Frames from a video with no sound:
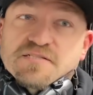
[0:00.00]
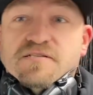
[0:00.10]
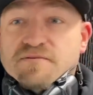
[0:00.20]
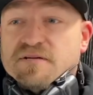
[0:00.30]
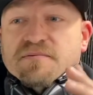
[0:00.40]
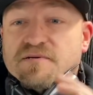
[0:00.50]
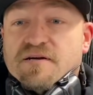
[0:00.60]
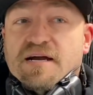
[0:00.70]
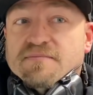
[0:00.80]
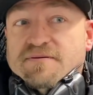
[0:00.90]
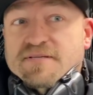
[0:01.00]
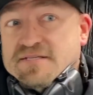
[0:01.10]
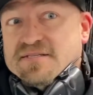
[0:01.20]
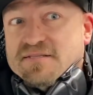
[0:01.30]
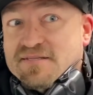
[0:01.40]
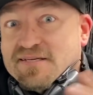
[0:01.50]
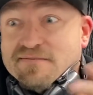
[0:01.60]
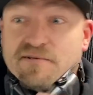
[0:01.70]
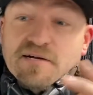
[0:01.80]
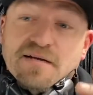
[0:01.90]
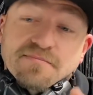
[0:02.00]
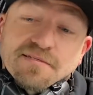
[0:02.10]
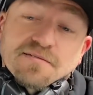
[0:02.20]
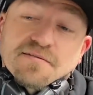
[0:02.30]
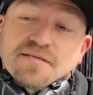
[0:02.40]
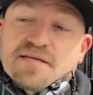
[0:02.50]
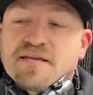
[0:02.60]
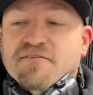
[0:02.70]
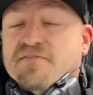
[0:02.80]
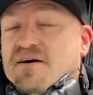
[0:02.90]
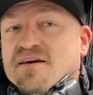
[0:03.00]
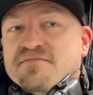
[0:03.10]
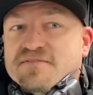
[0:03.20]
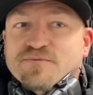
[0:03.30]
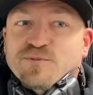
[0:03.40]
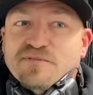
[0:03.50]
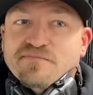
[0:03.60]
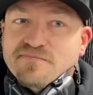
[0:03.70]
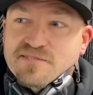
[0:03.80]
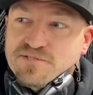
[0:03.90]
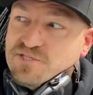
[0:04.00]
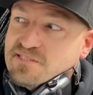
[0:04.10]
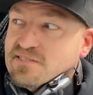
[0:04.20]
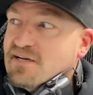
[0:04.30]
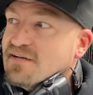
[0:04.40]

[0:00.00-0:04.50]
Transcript: You can run them on crap. I mean, it, not crap, you know, like 85. I wouldn't suggest that.